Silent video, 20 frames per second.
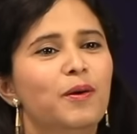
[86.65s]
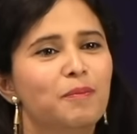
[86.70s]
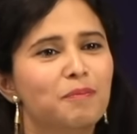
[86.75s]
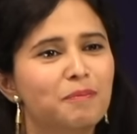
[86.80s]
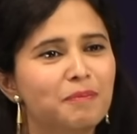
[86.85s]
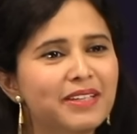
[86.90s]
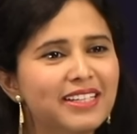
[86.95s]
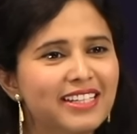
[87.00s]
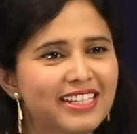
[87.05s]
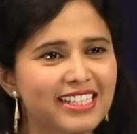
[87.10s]

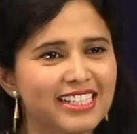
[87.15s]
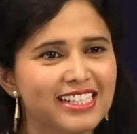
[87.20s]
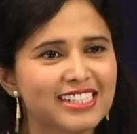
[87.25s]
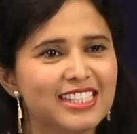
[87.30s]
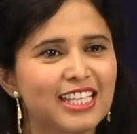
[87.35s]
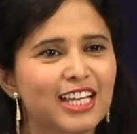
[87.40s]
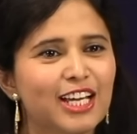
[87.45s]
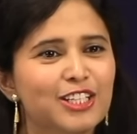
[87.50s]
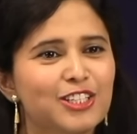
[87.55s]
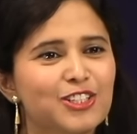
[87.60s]

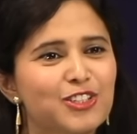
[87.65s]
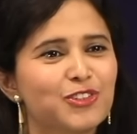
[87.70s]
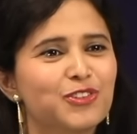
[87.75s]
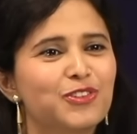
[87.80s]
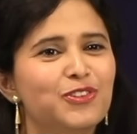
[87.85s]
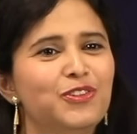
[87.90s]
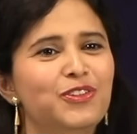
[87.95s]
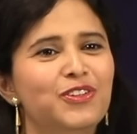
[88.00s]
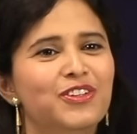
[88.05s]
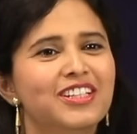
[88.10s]
means
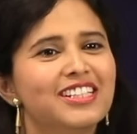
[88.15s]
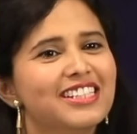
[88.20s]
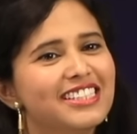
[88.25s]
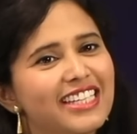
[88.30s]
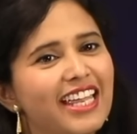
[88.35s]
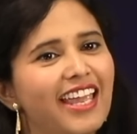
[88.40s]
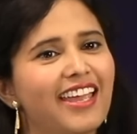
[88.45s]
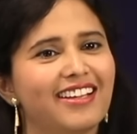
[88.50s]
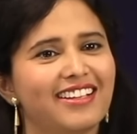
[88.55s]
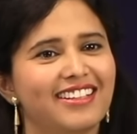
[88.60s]
to
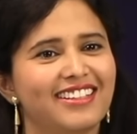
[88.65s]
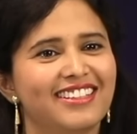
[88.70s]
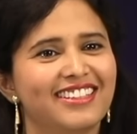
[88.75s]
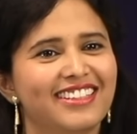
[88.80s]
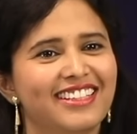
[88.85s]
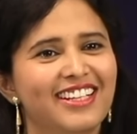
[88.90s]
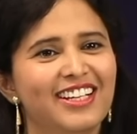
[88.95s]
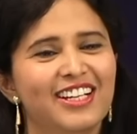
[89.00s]
take,